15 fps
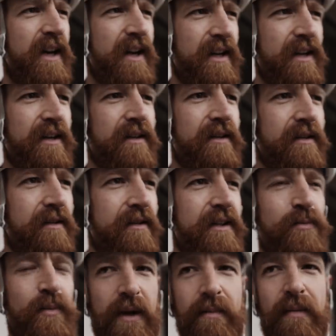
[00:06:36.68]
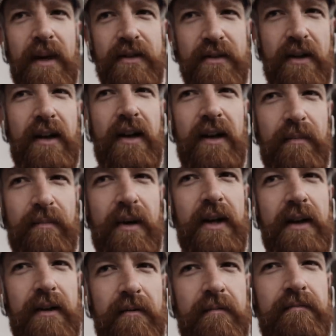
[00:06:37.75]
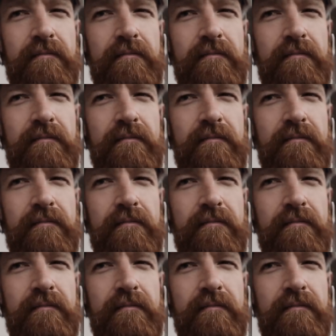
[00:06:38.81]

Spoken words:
I like it. This brake bike's in a light bike.